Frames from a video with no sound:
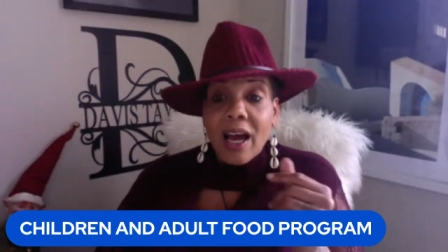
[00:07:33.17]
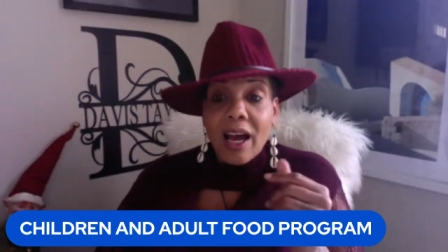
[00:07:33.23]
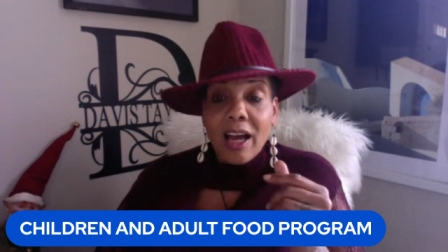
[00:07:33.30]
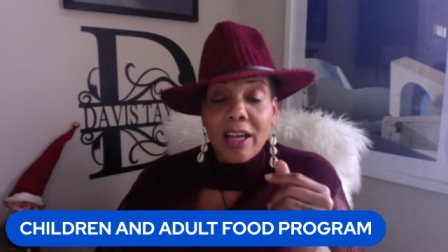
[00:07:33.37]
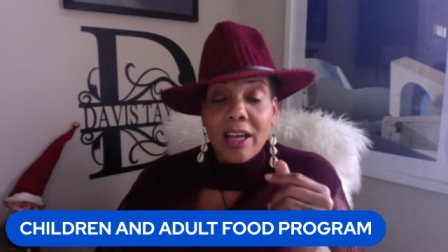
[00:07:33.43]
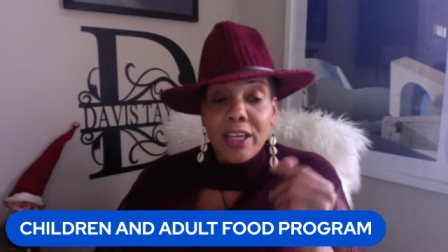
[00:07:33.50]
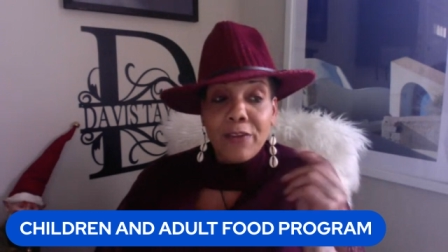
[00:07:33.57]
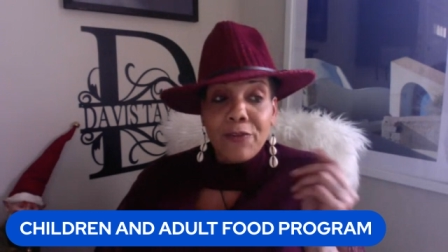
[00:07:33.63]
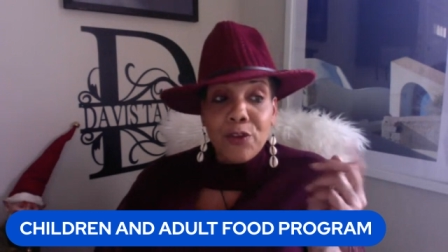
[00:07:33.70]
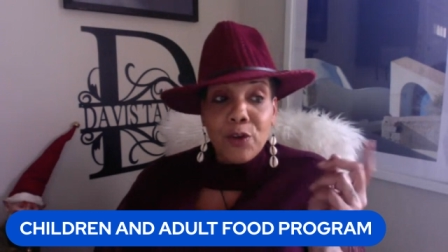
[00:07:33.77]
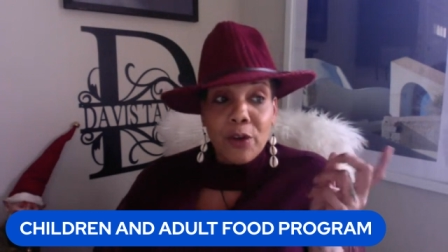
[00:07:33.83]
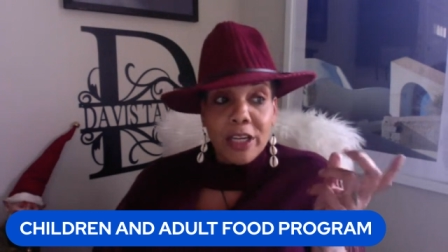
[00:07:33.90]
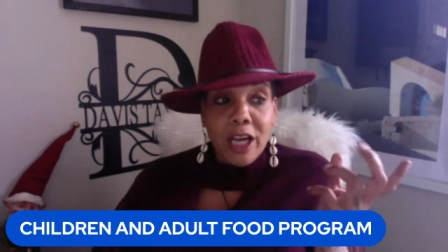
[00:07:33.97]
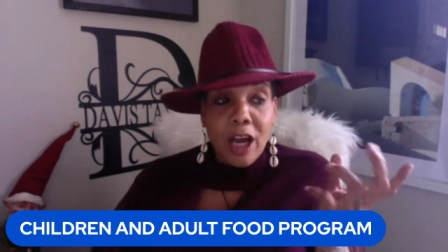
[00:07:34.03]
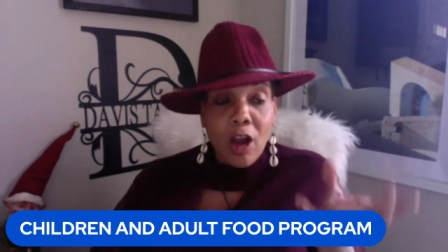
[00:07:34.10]
Uh,
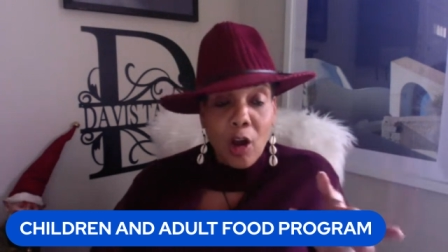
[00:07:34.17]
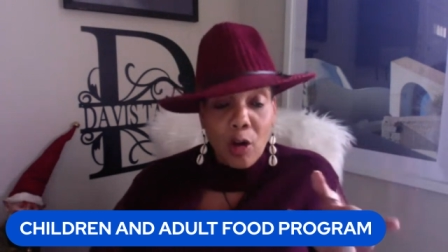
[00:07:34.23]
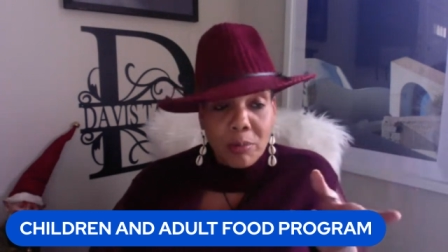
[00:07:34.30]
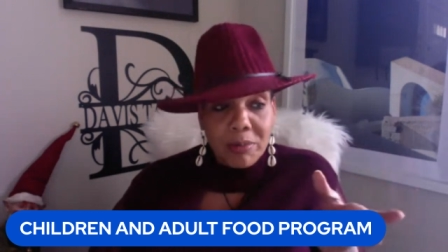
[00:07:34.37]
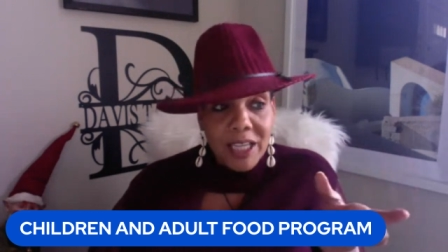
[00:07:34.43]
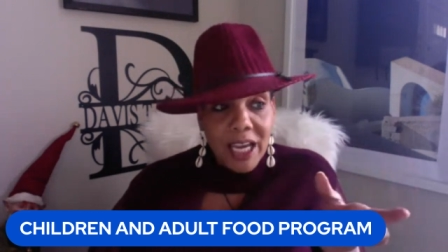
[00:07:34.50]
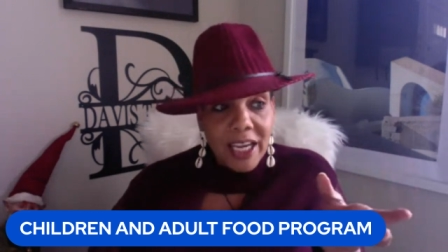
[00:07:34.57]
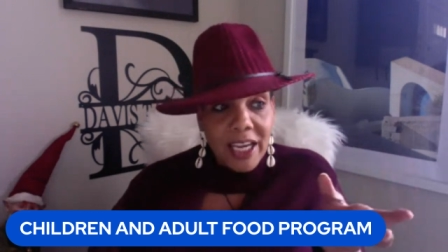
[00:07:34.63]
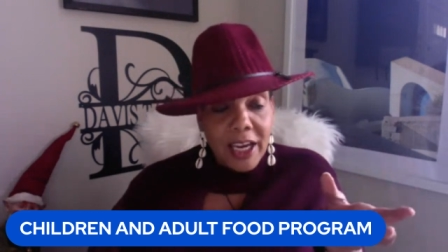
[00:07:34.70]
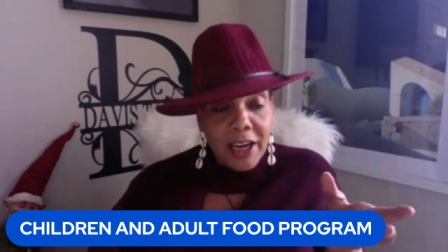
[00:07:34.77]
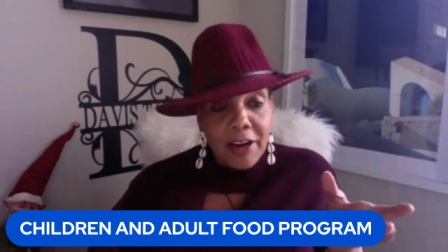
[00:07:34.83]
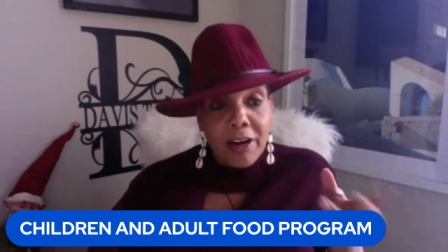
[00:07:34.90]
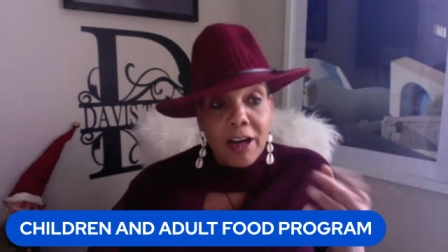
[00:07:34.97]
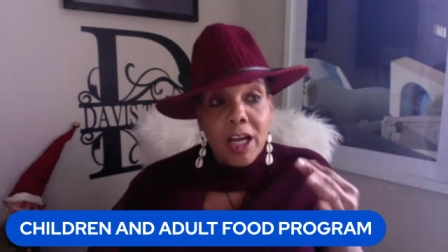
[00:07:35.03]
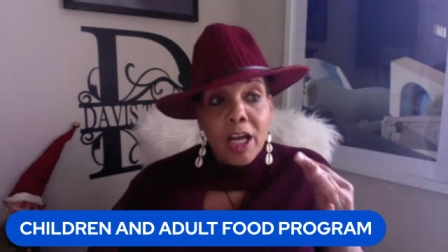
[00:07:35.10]
if you're in a home
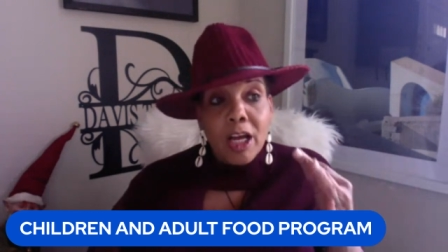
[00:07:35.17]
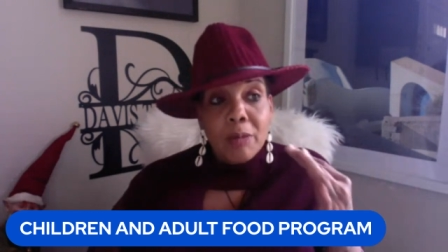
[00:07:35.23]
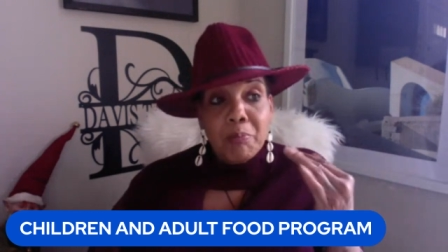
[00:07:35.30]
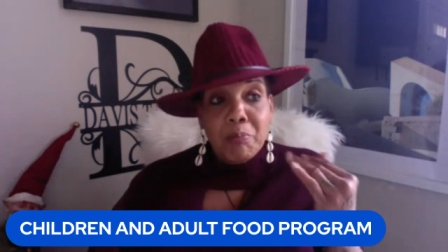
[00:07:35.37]
daycare,